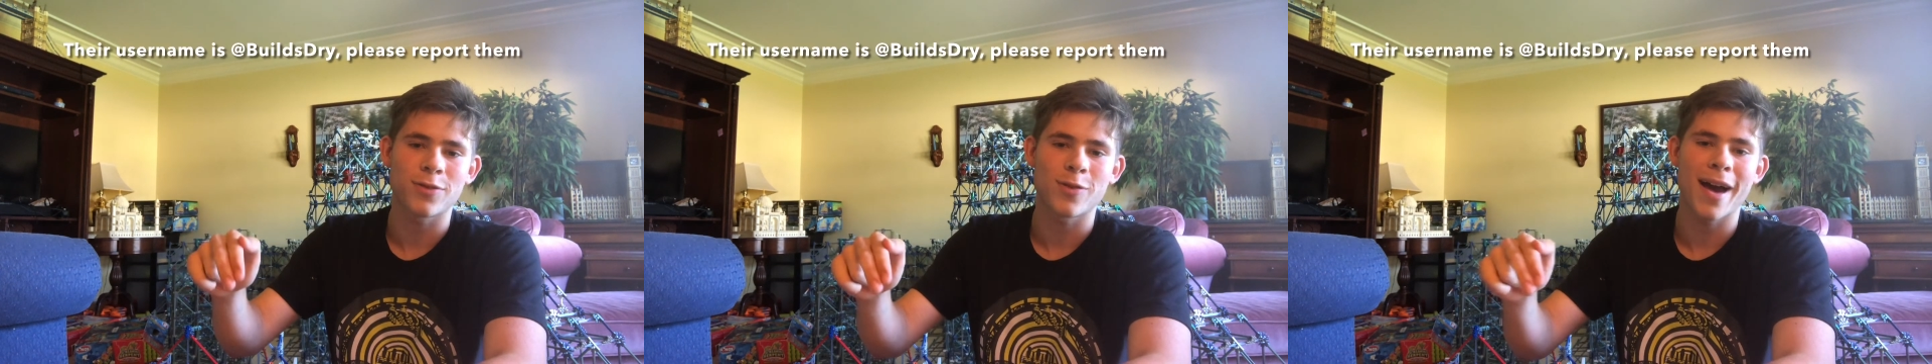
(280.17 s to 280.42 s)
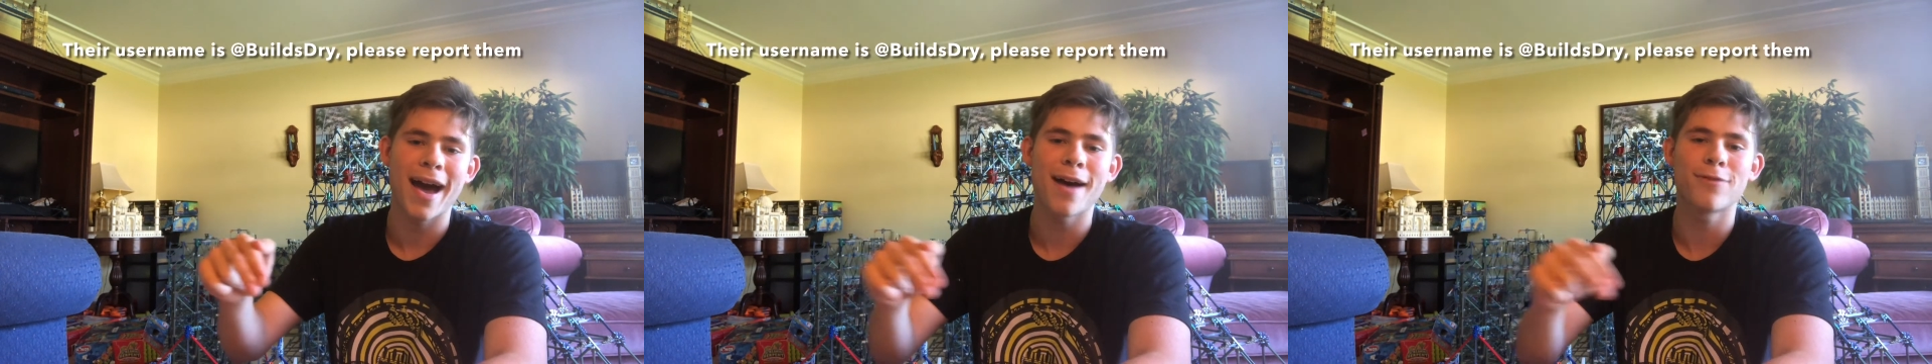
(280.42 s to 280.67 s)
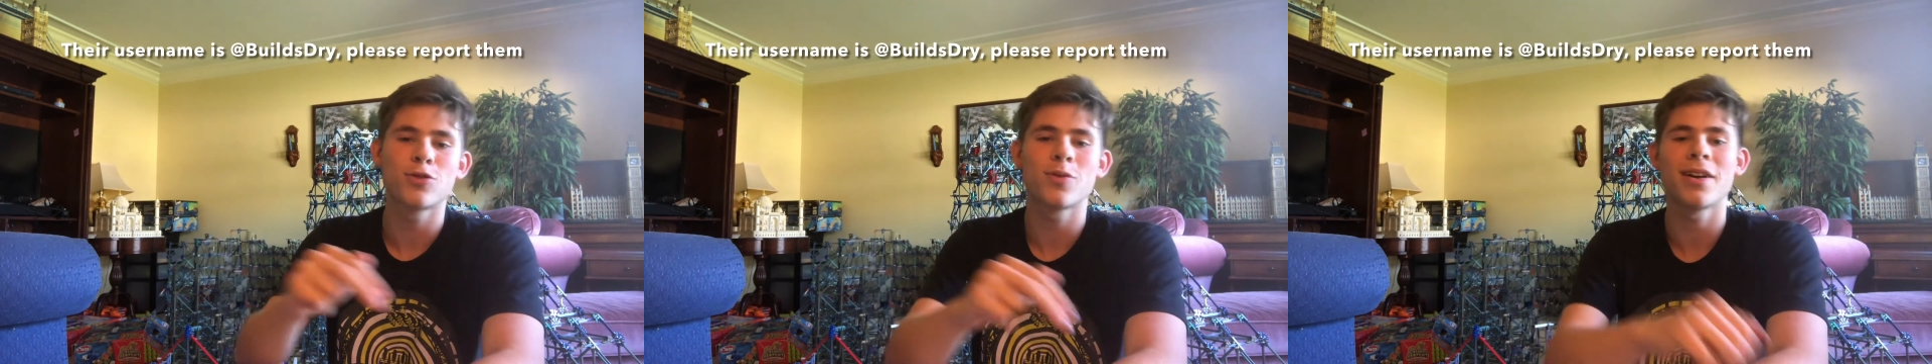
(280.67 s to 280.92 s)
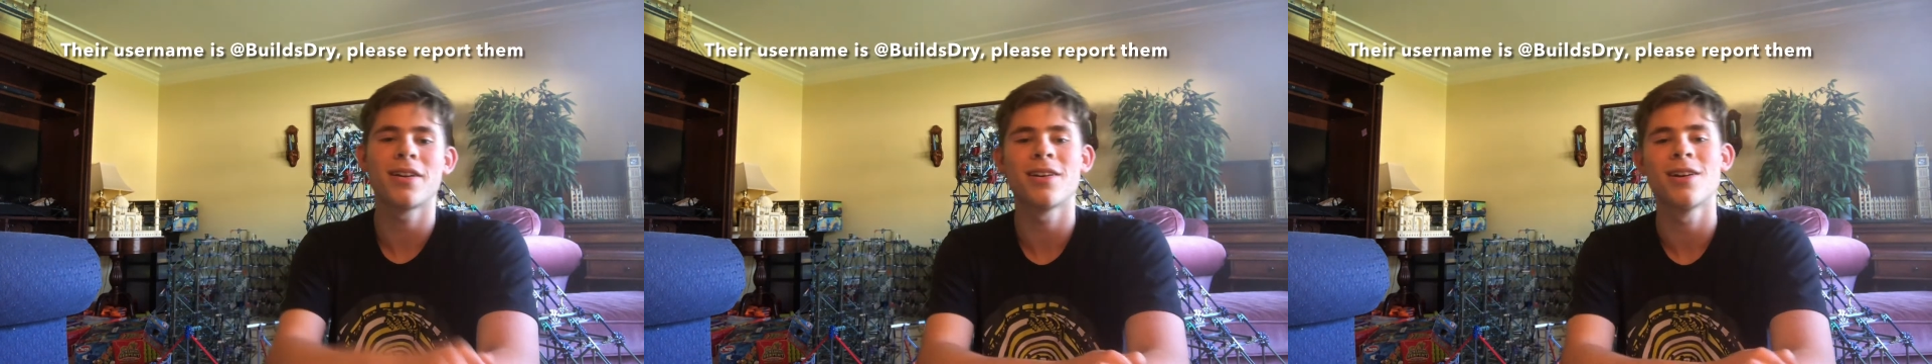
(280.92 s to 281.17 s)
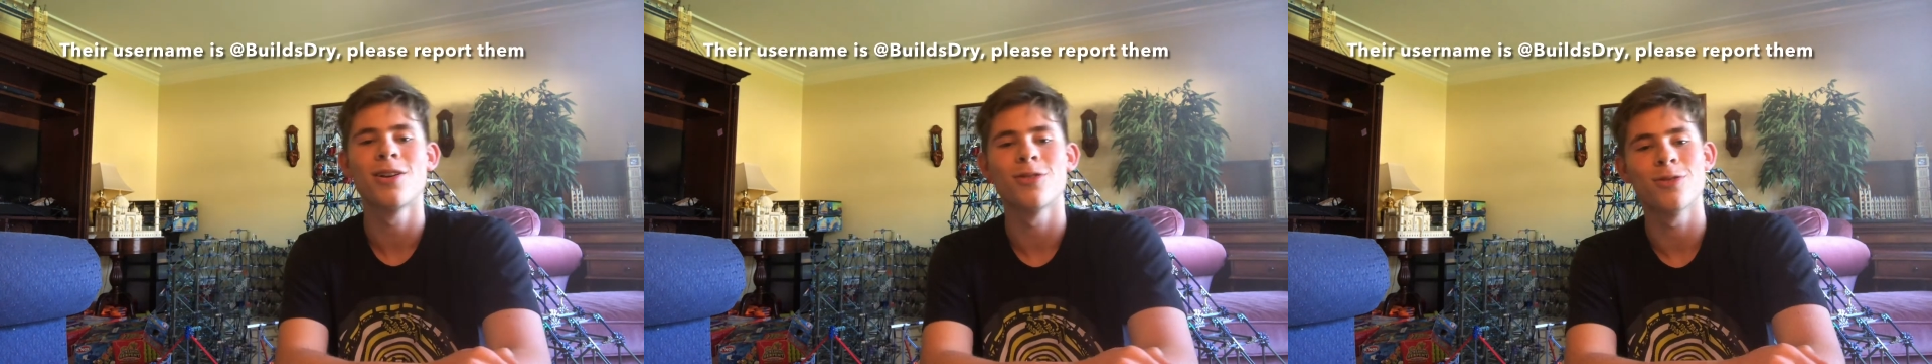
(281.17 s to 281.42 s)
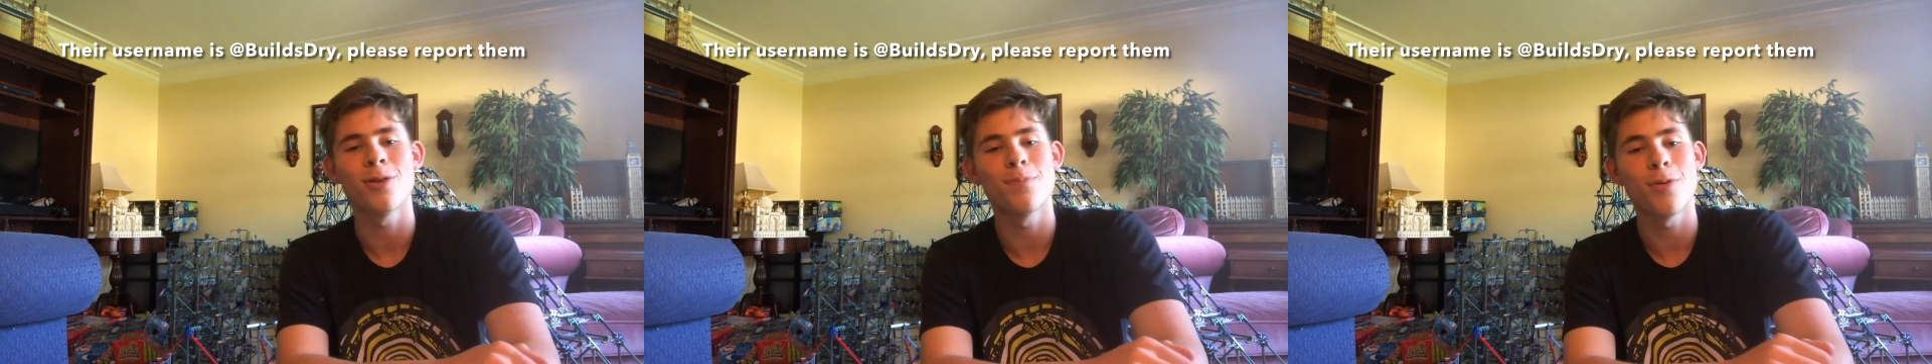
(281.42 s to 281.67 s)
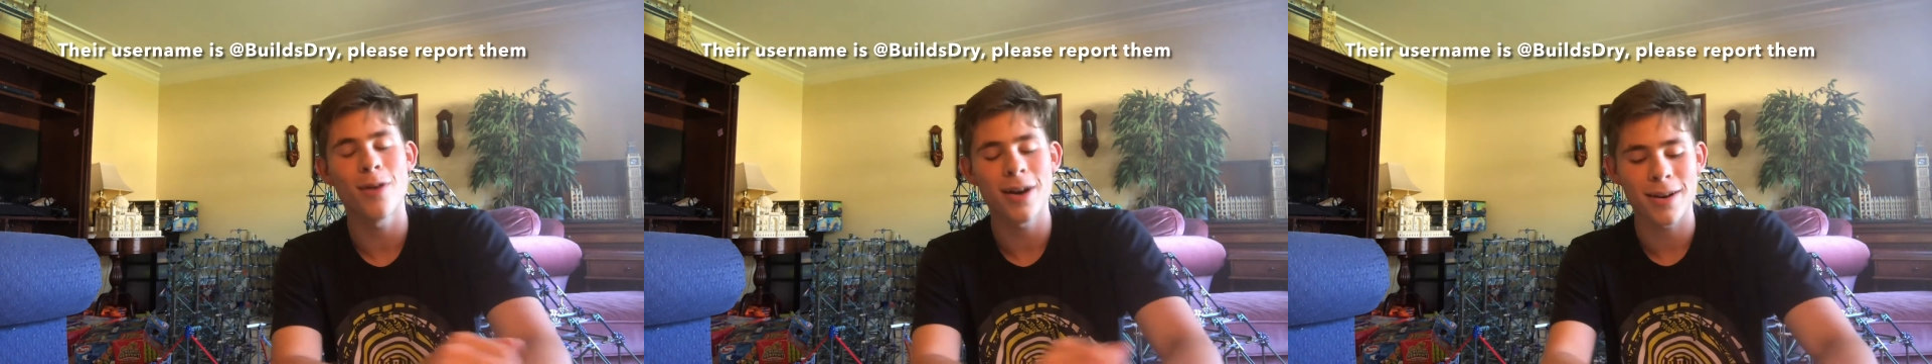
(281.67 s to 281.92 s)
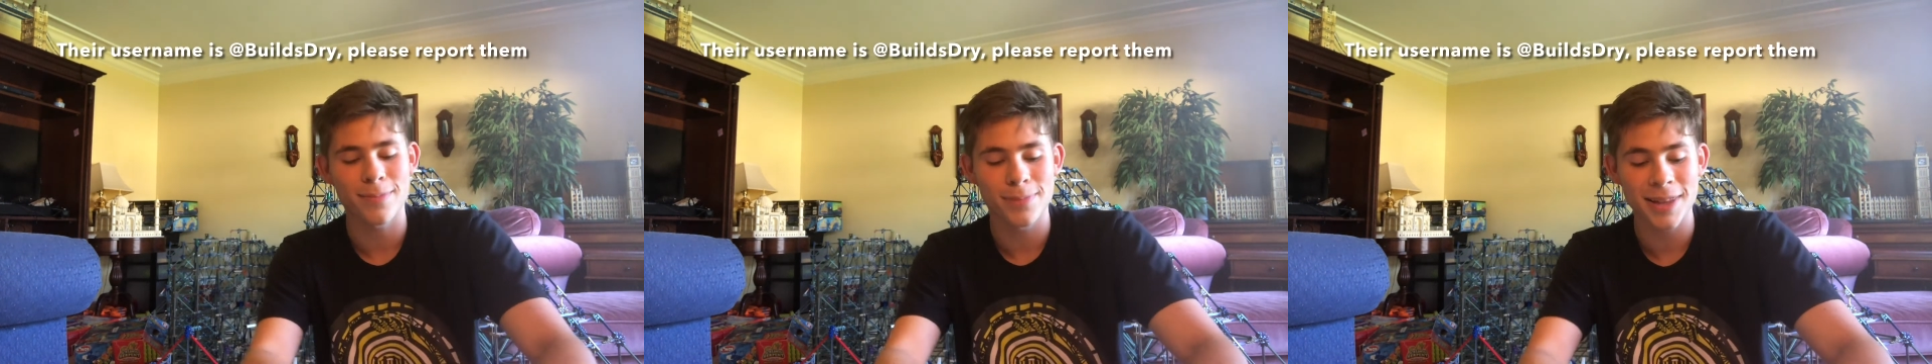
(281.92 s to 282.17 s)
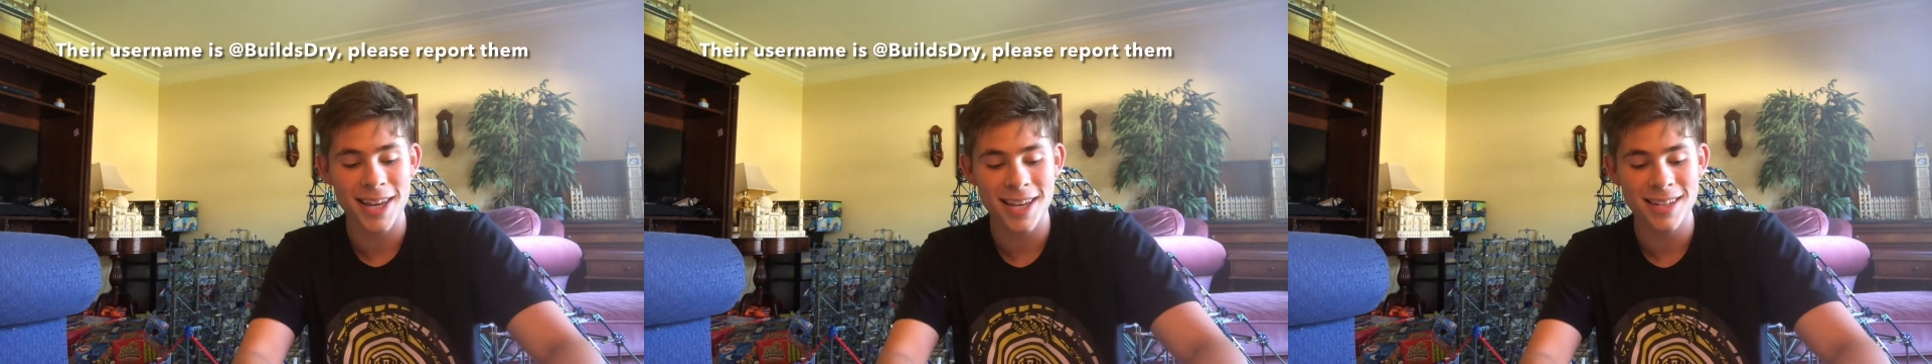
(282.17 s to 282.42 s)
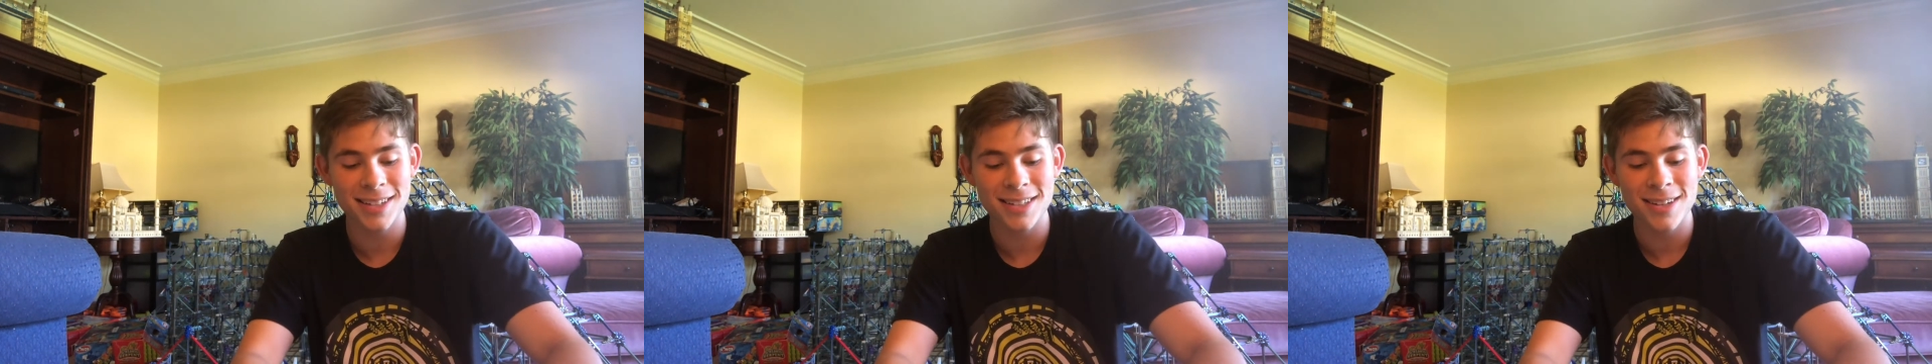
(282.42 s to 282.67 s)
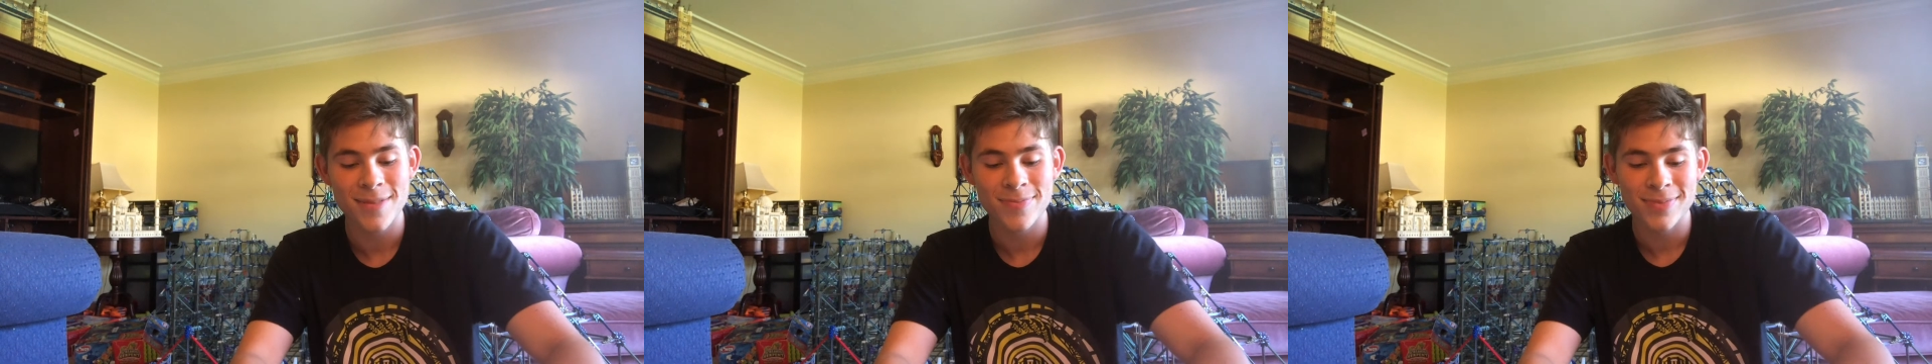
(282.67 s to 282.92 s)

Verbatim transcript: If you have Twitter, report it, please.